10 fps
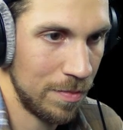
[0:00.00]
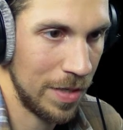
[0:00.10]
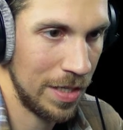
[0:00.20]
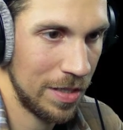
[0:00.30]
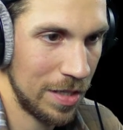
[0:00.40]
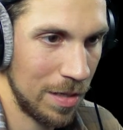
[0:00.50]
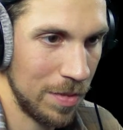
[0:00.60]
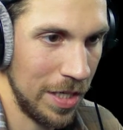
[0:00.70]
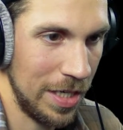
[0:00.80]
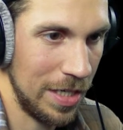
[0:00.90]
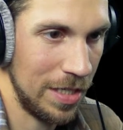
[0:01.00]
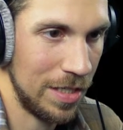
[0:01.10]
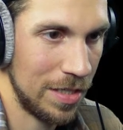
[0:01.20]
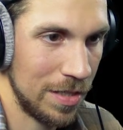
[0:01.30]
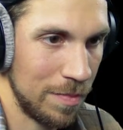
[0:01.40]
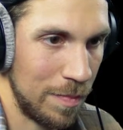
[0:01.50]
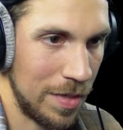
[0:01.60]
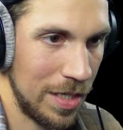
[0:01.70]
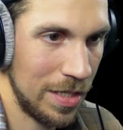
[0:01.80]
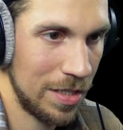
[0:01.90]
Mind the saw blades.
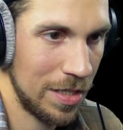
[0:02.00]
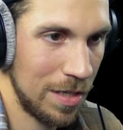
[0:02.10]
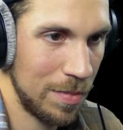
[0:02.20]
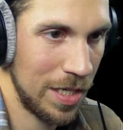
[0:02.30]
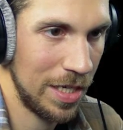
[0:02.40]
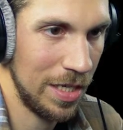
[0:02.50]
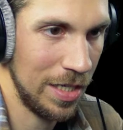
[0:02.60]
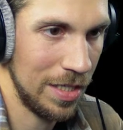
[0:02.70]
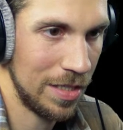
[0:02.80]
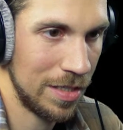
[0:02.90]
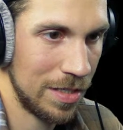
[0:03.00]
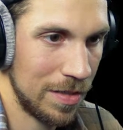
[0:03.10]
Mind the saw blades.